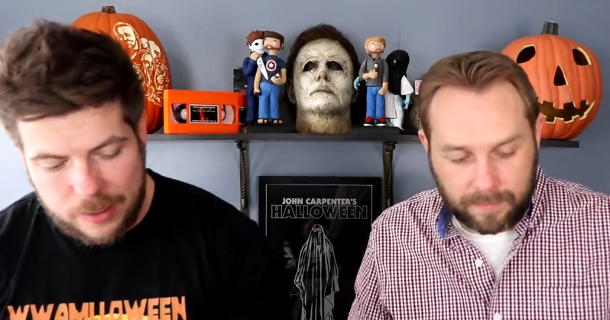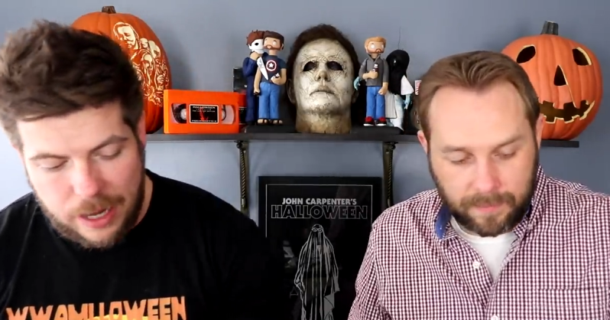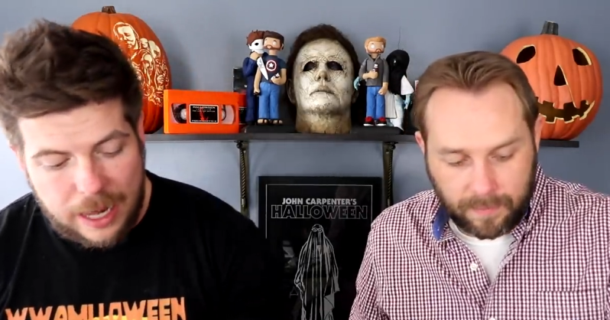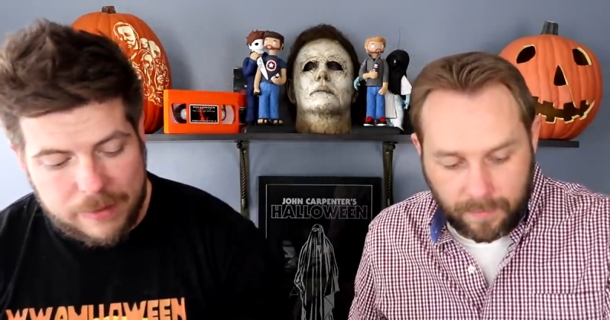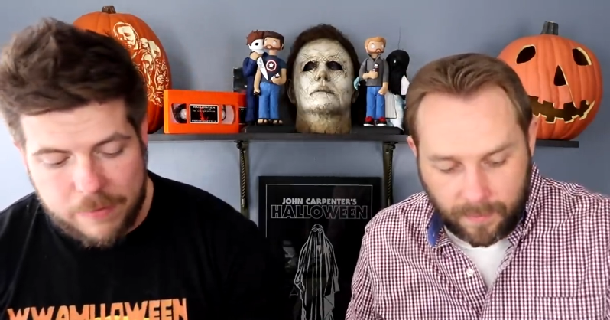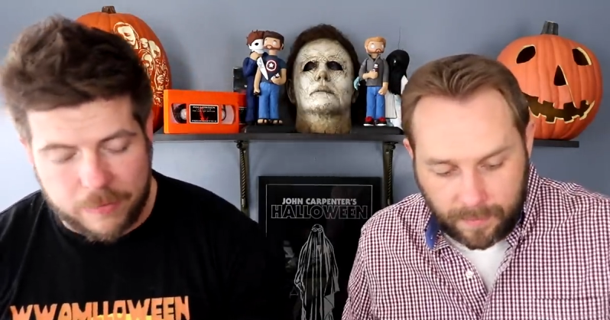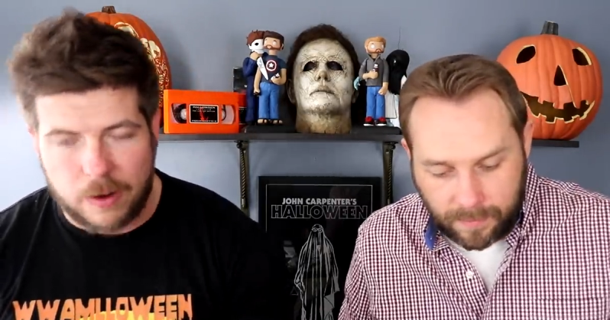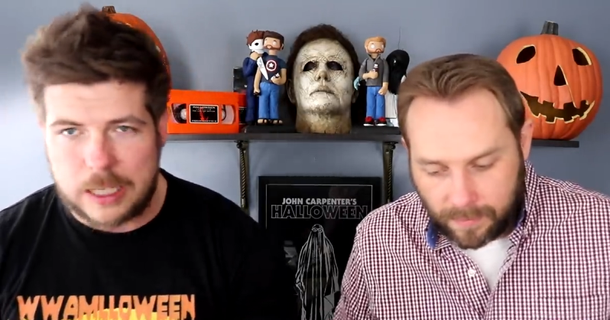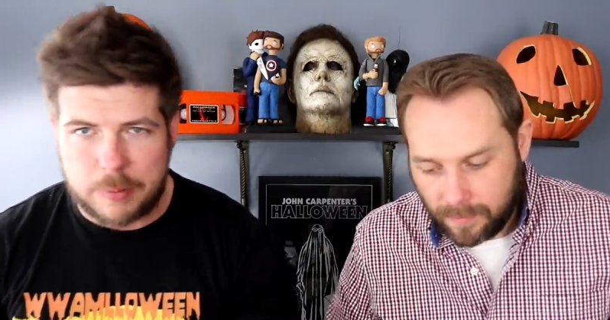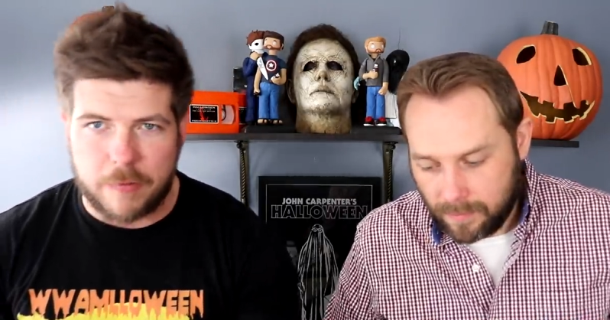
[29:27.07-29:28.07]
Speaker 1: Not even
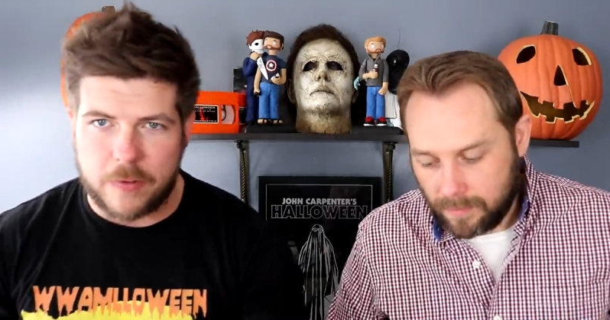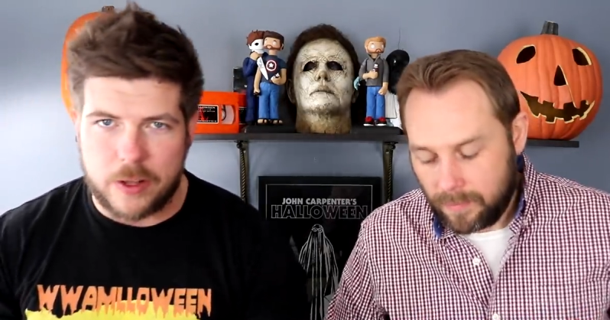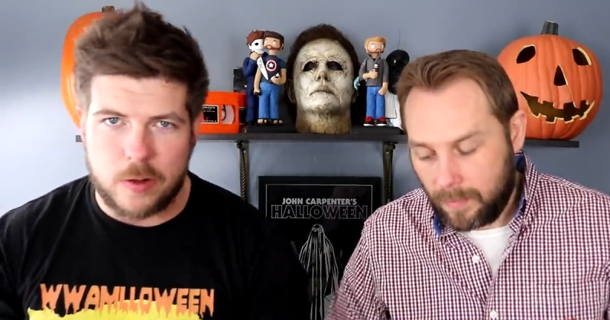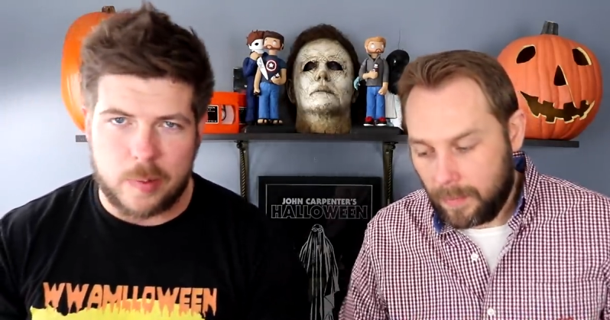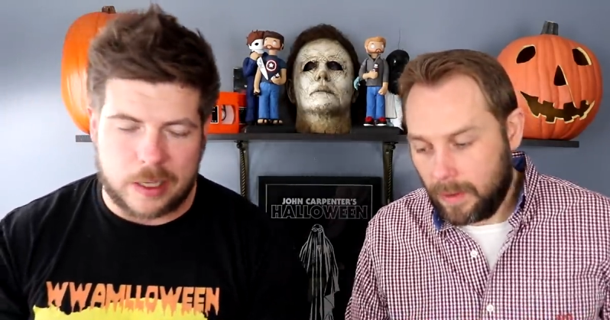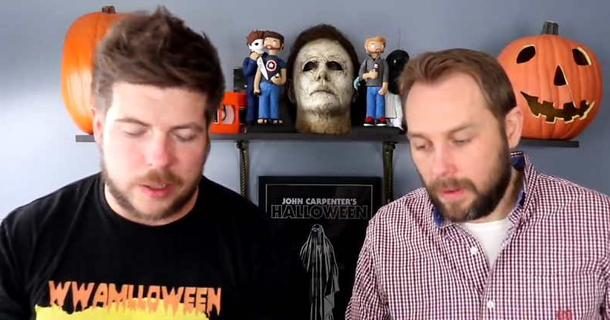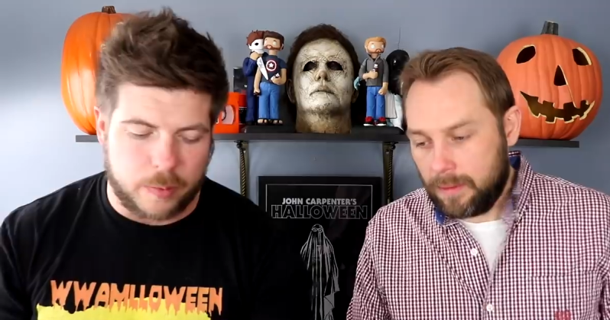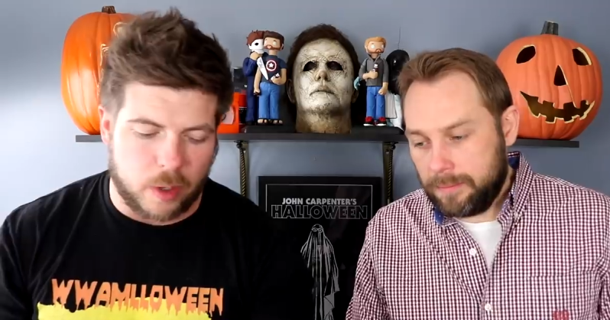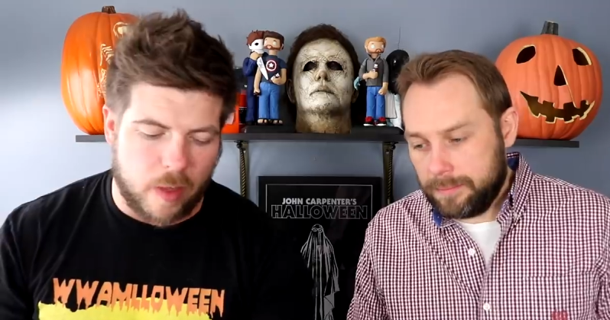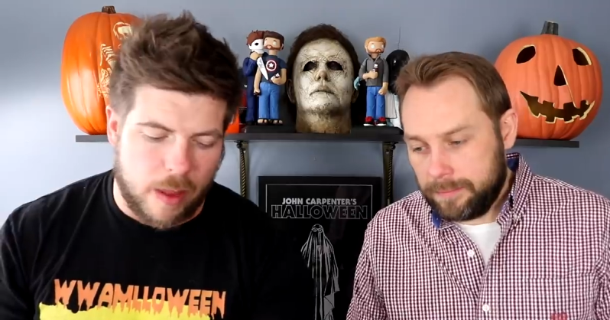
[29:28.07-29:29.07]
for us, but for you, because you
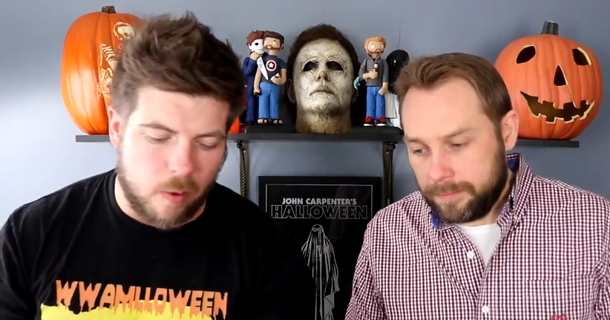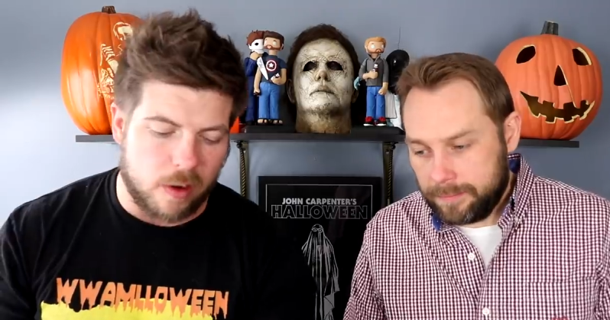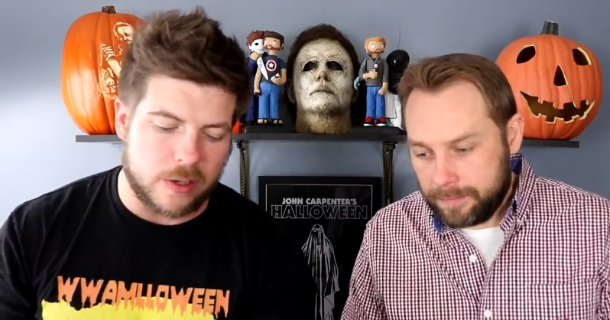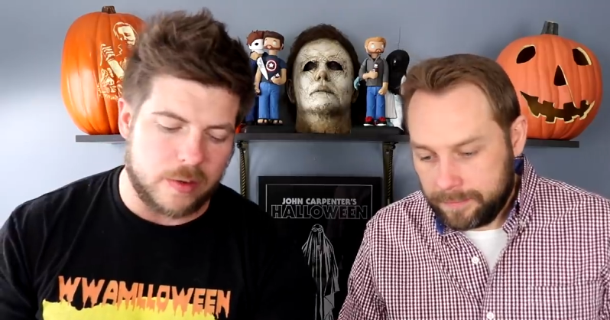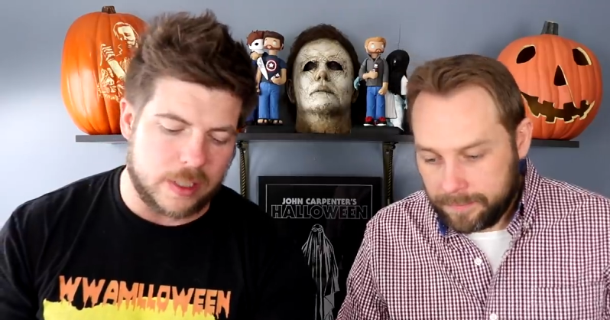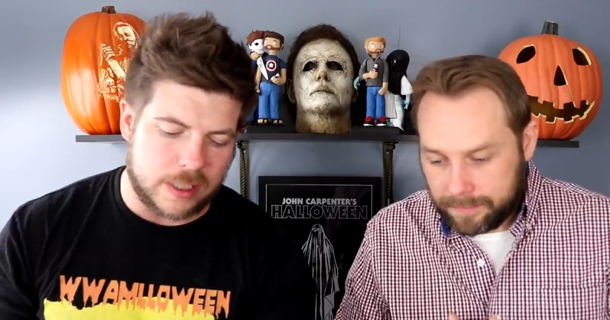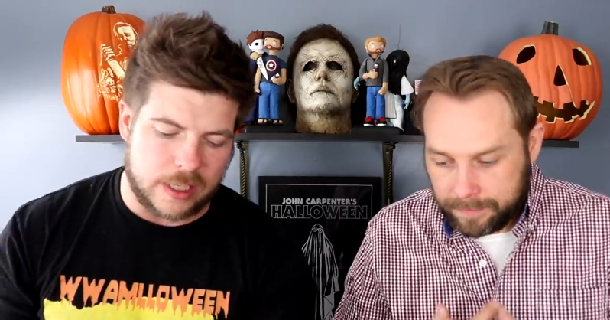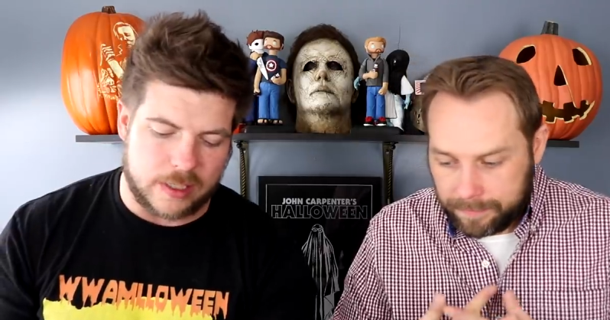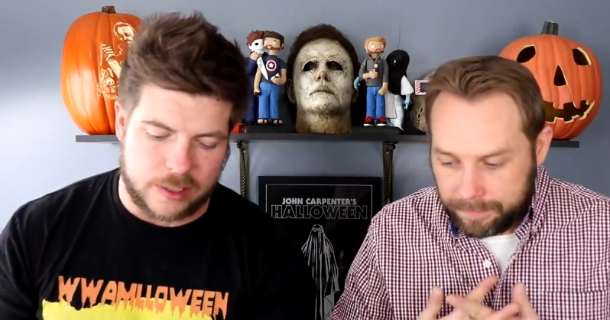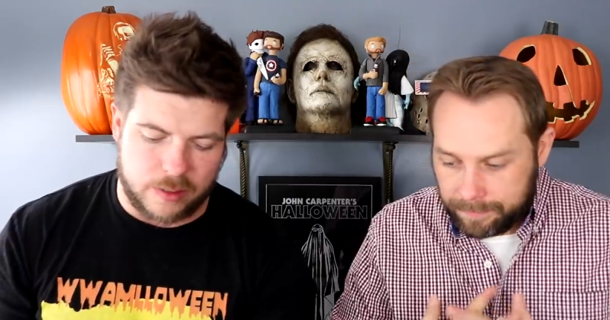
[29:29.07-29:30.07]
put all that work into it and
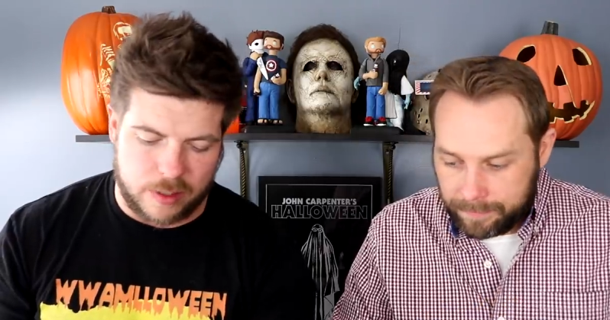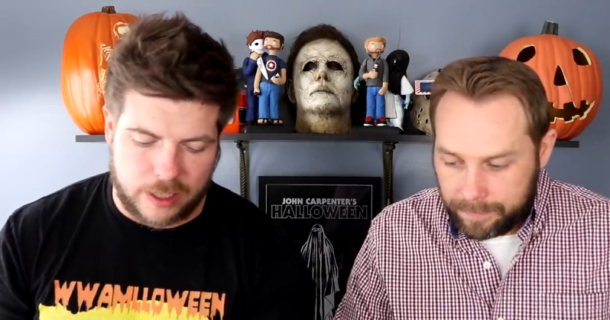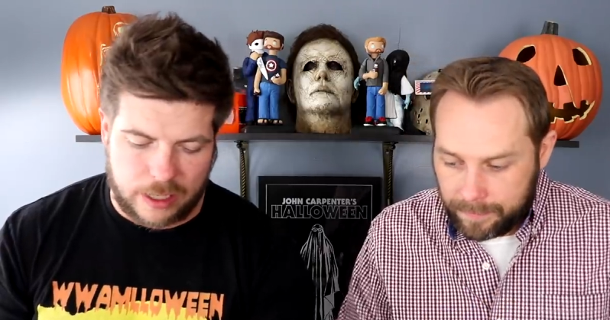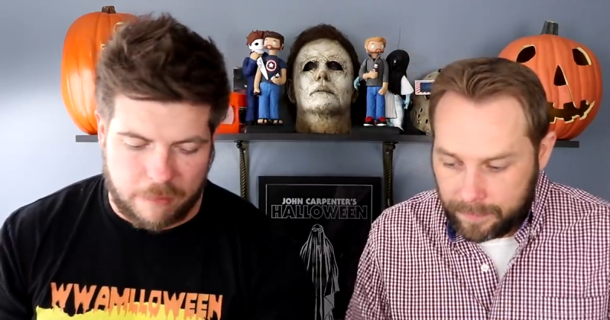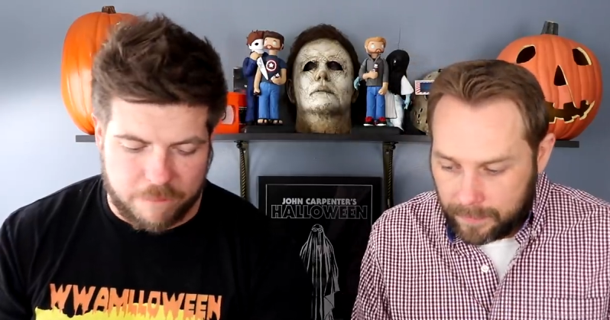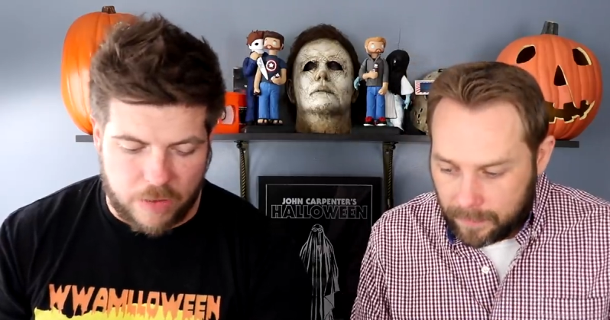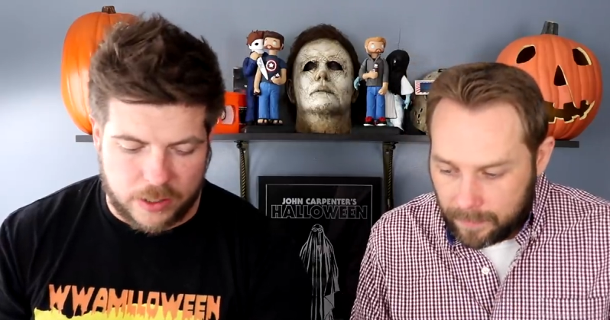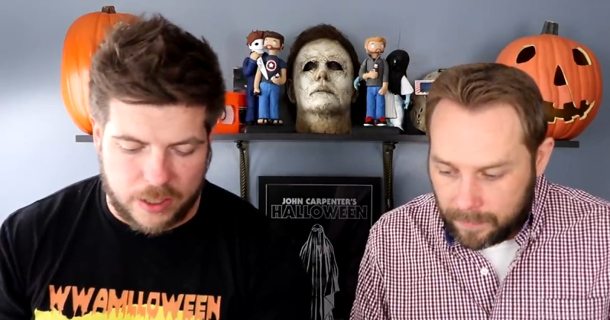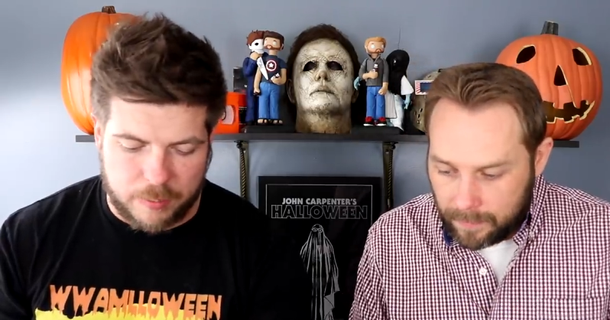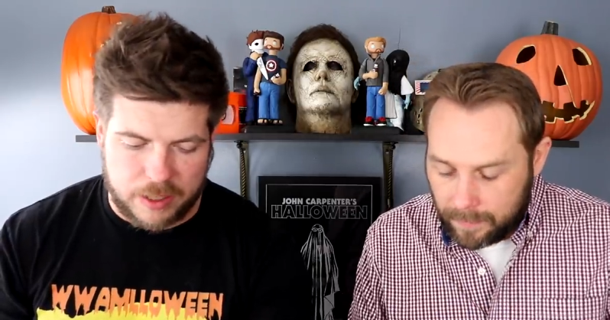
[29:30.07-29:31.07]
sent us to it, and it got
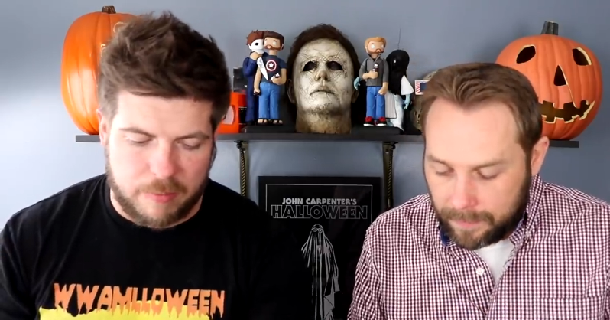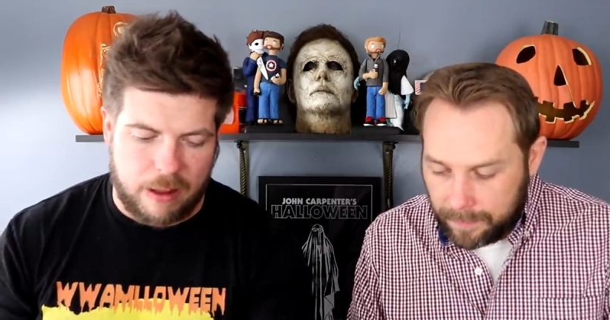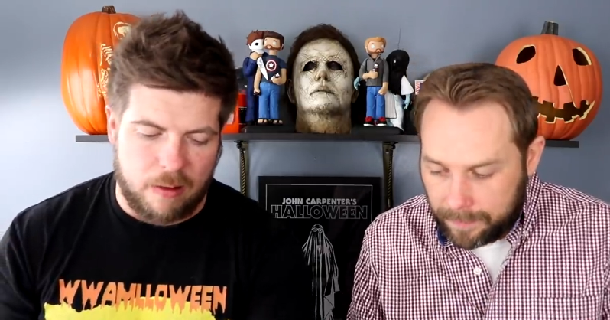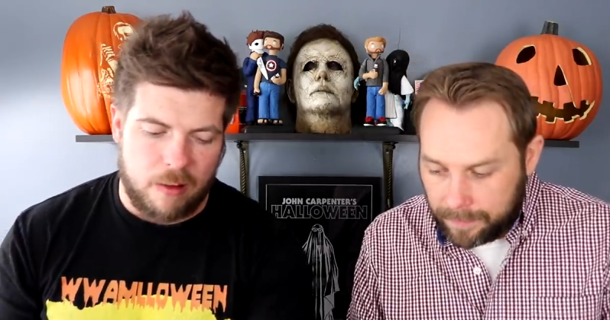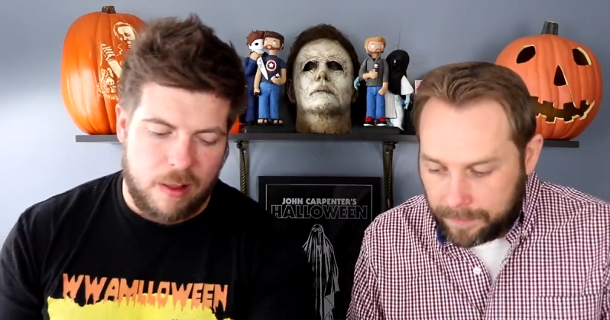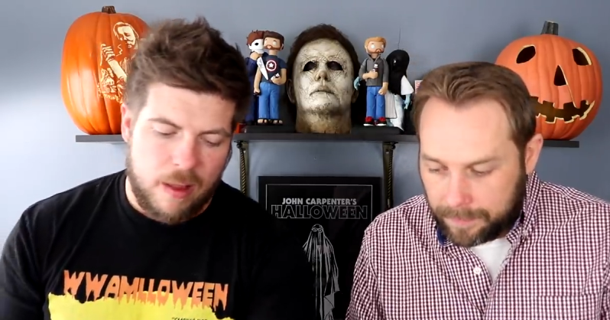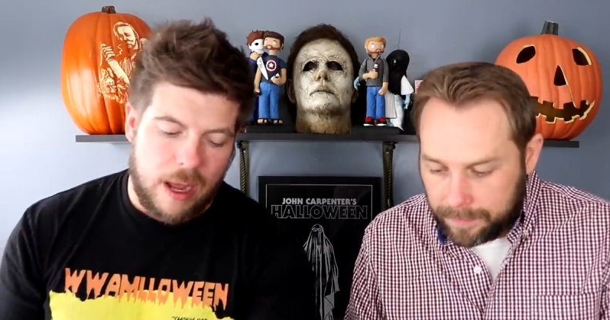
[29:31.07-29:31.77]
fucked up in the mail.